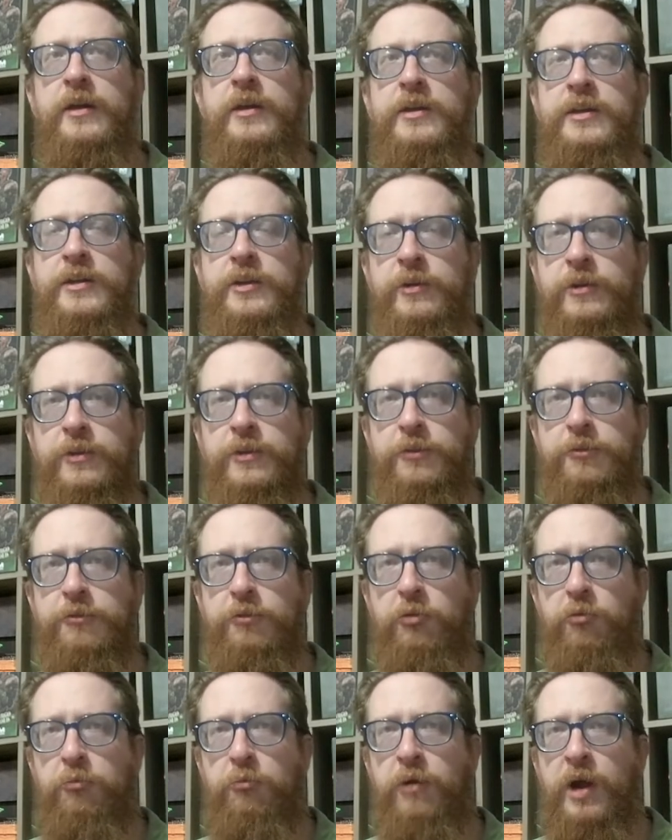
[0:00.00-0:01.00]
you can throw
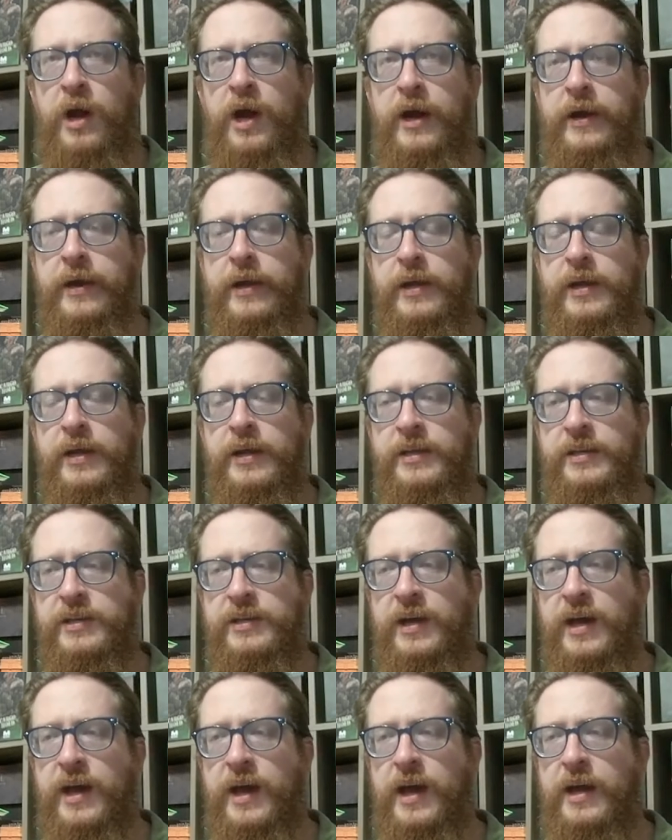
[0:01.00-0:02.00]
rock and
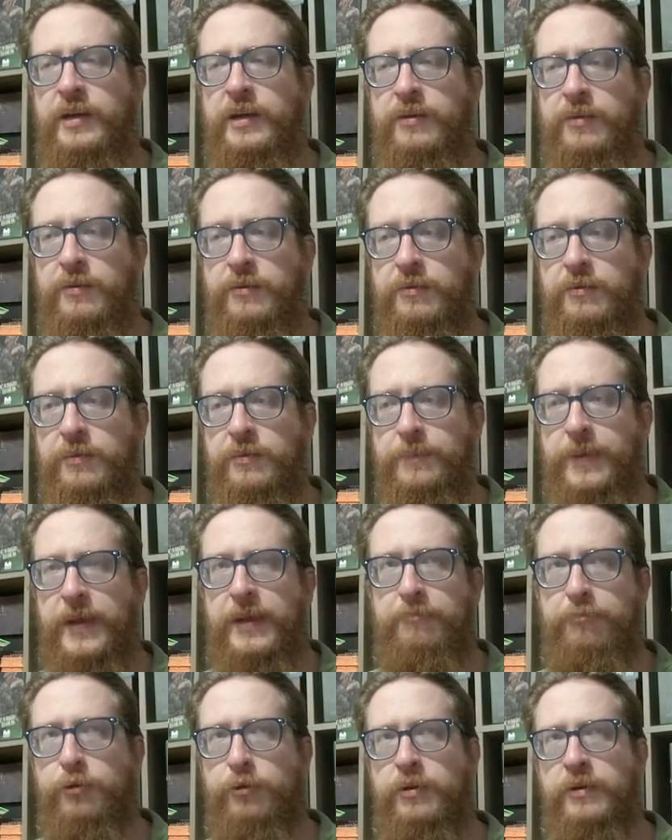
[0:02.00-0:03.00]
tie, or
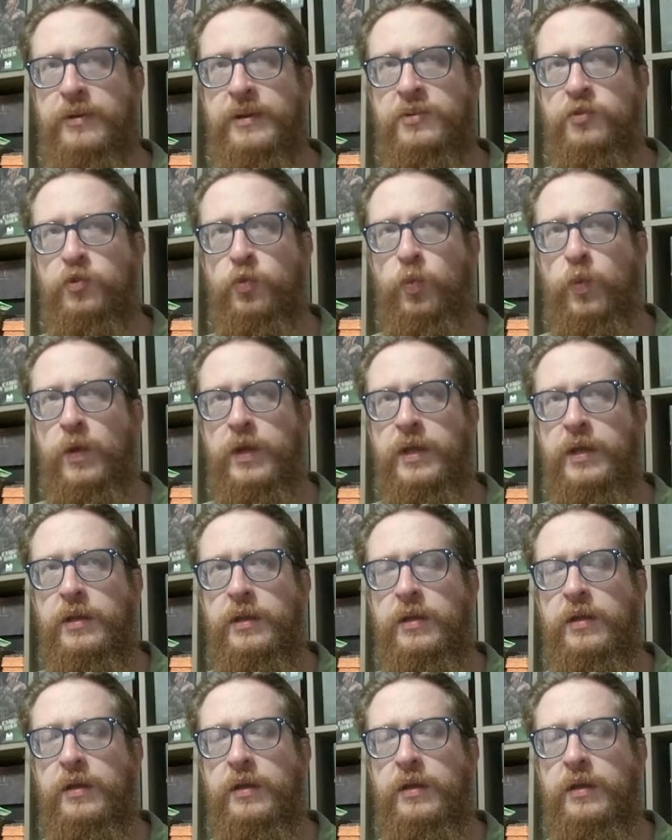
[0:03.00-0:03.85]
paper and win.